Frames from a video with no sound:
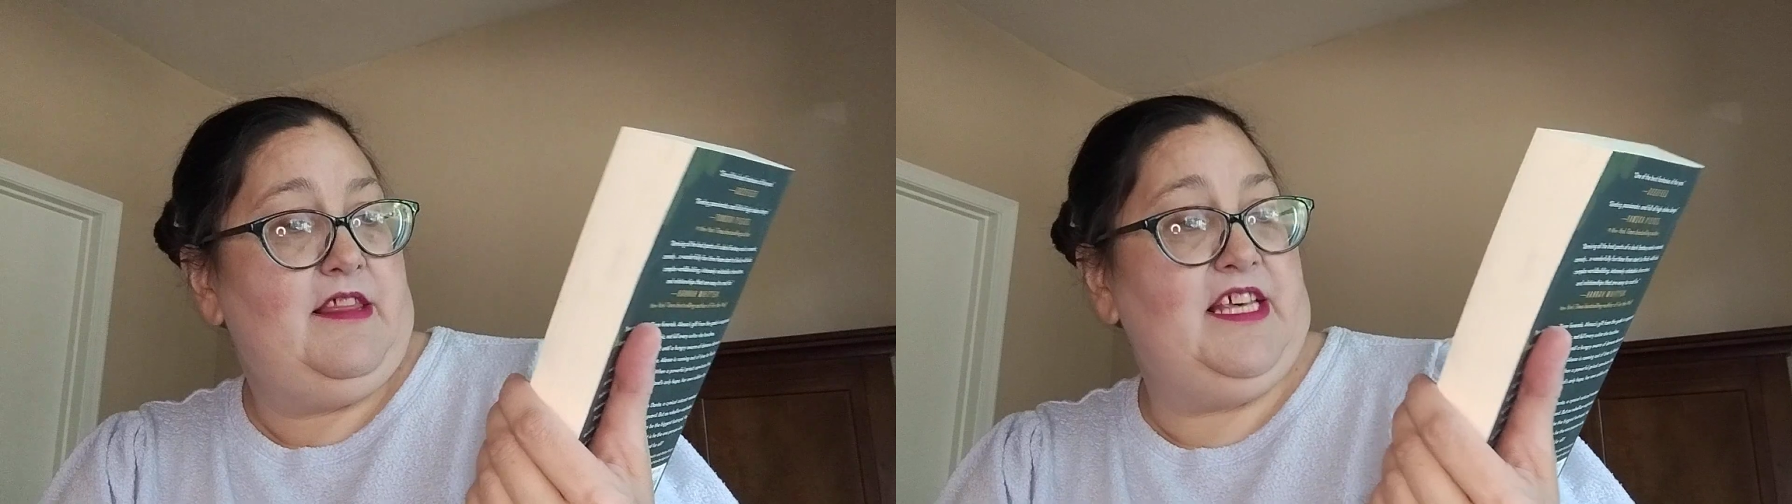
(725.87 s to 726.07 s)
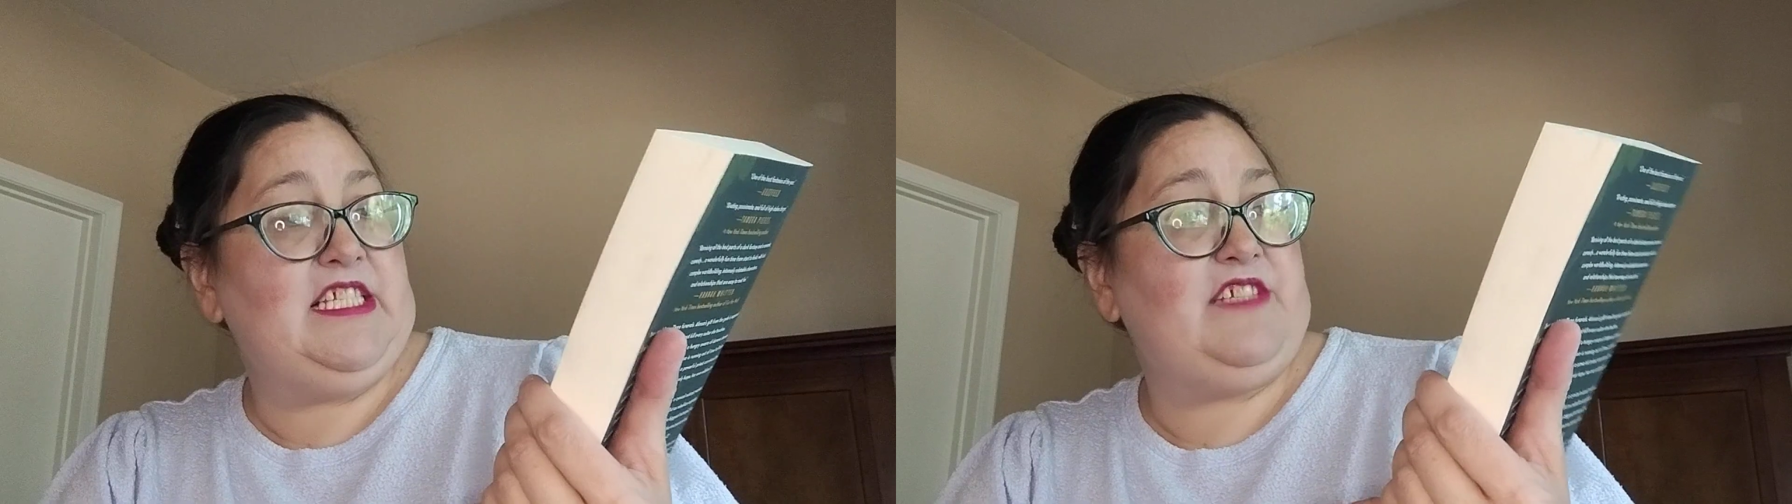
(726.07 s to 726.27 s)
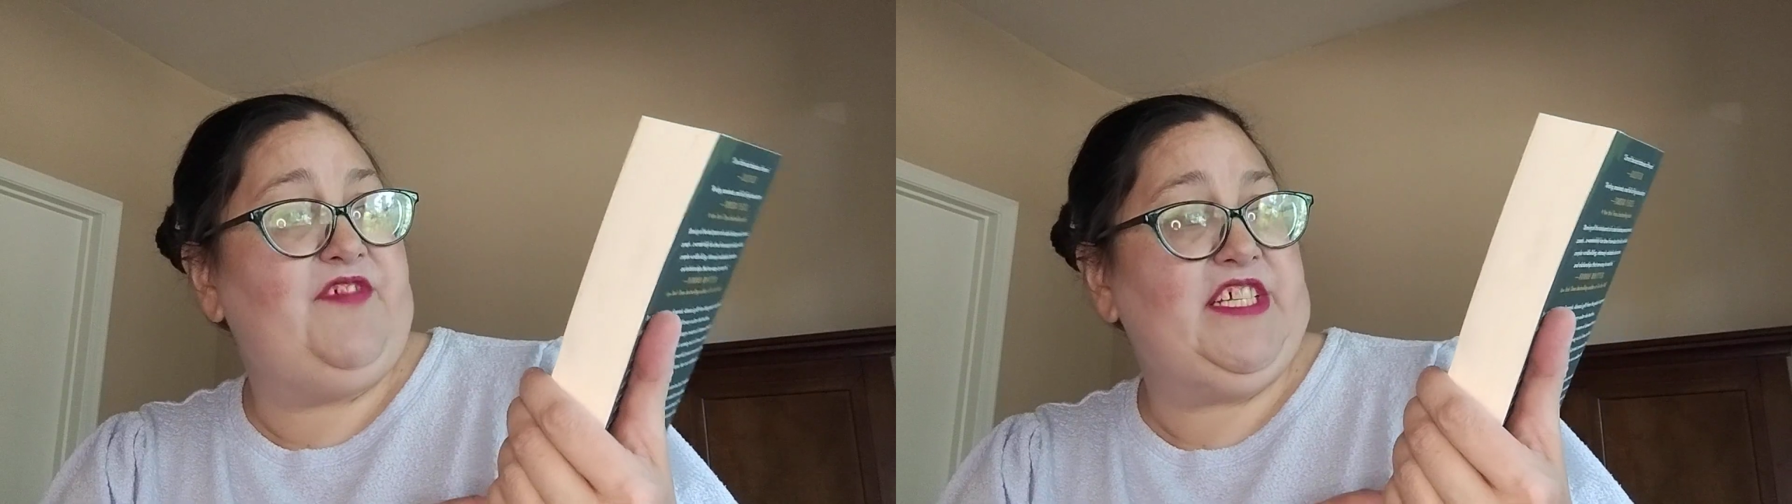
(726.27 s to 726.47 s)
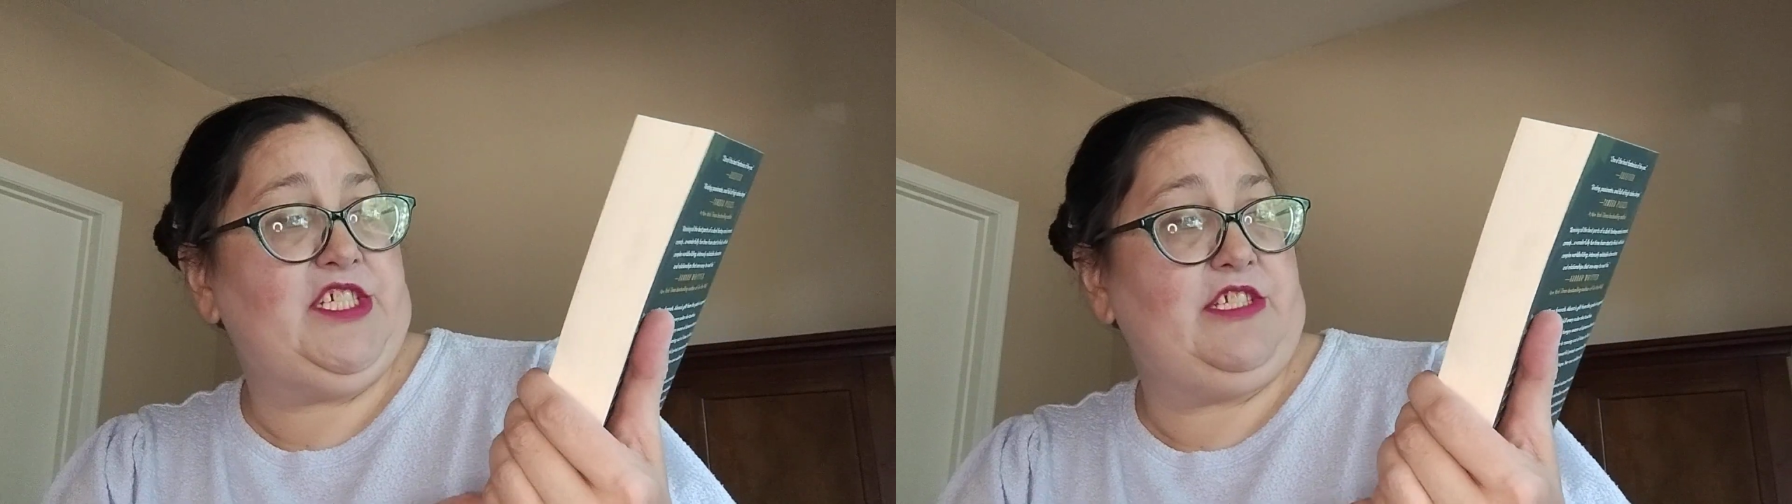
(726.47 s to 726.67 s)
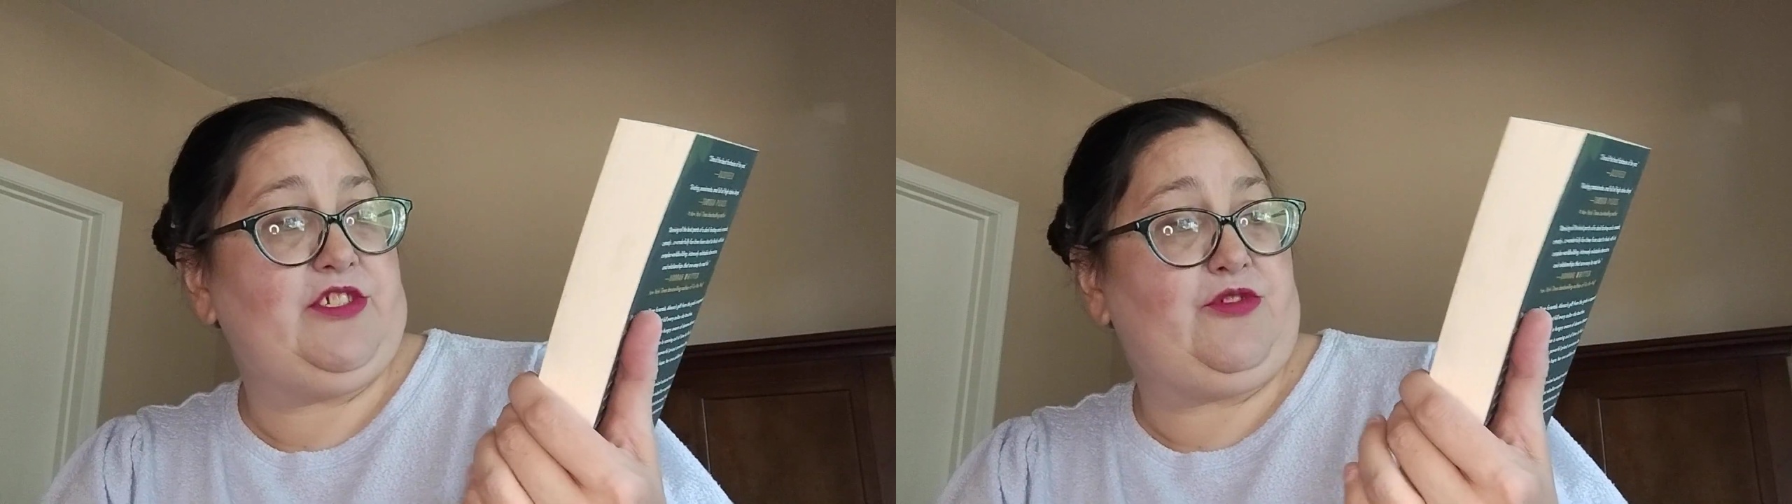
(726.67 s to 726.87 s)
This
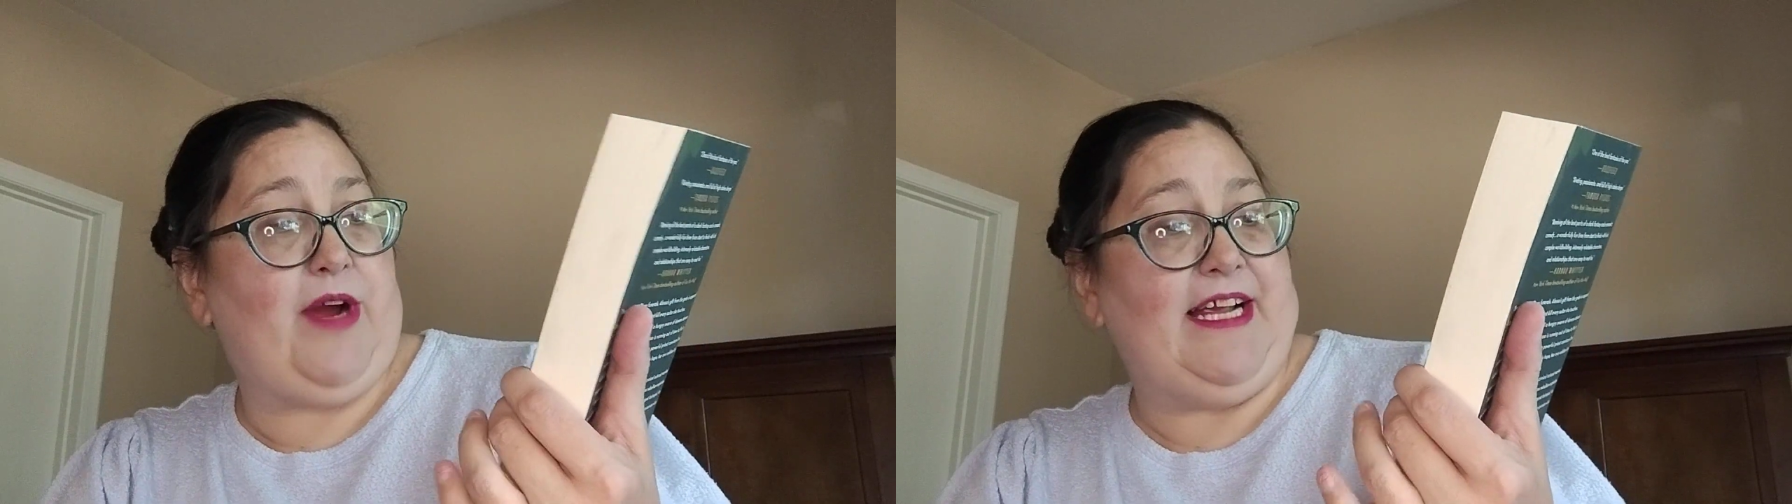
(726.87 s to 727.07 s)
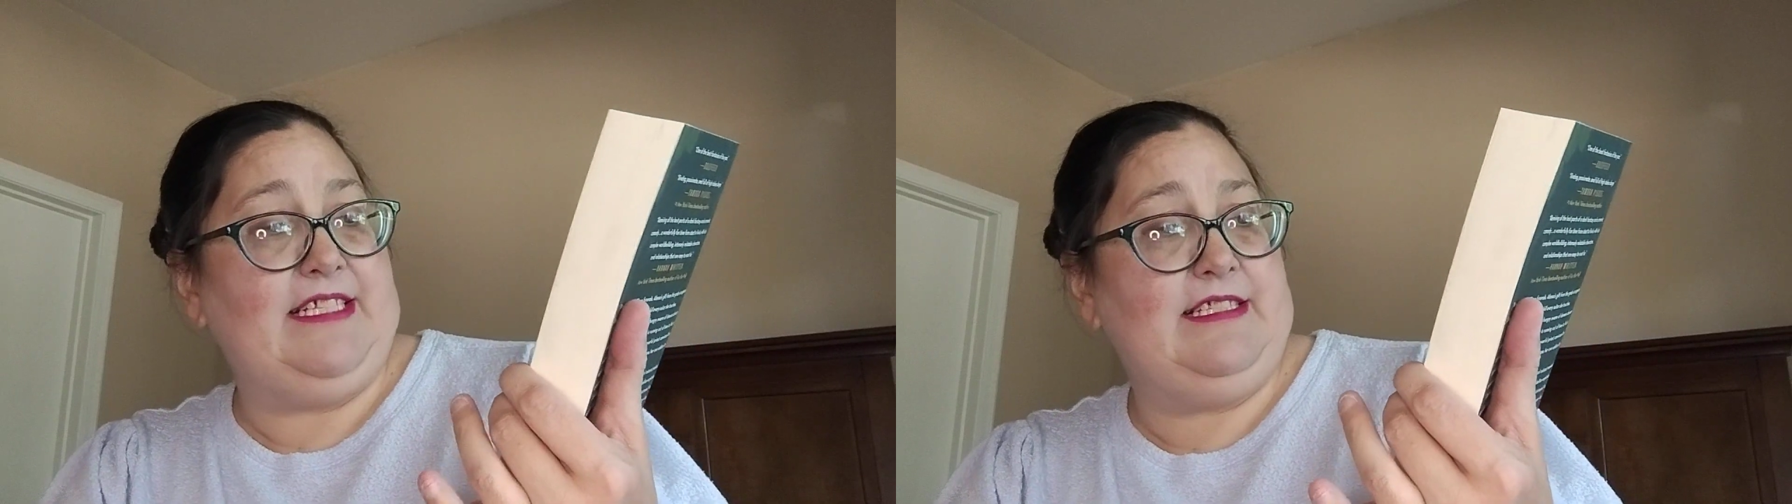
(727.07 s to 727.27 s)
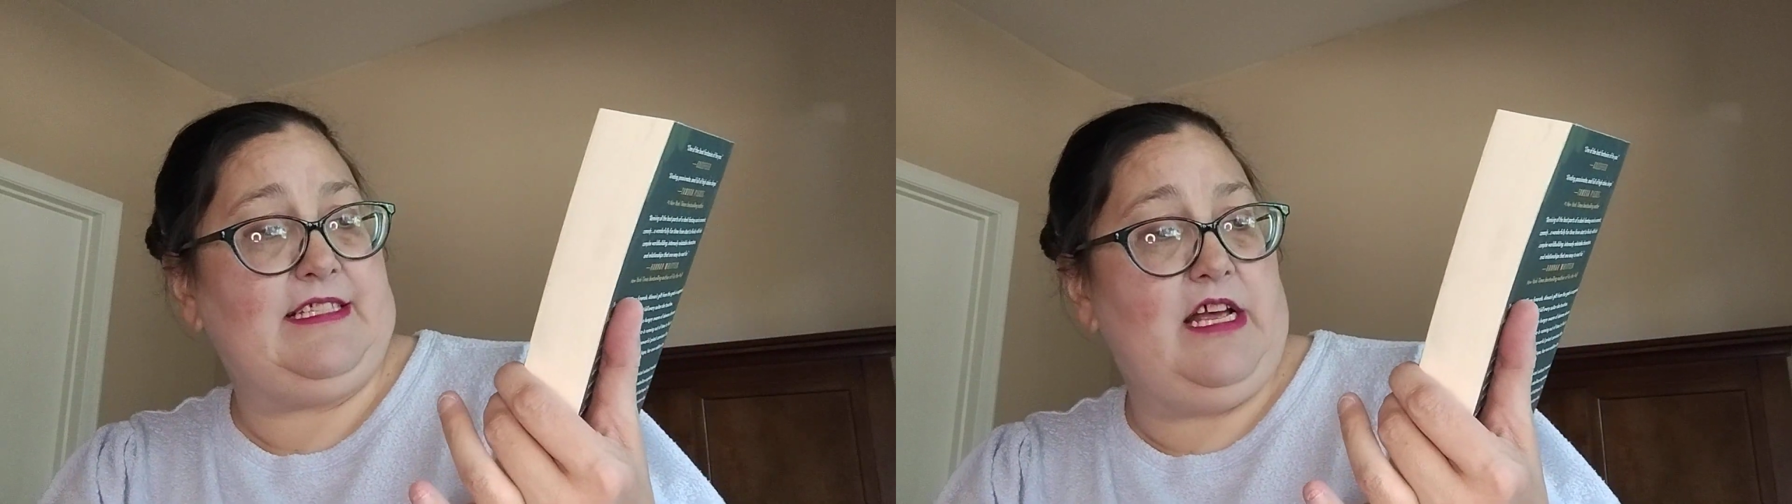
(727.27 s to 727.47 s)
Vicious Grace,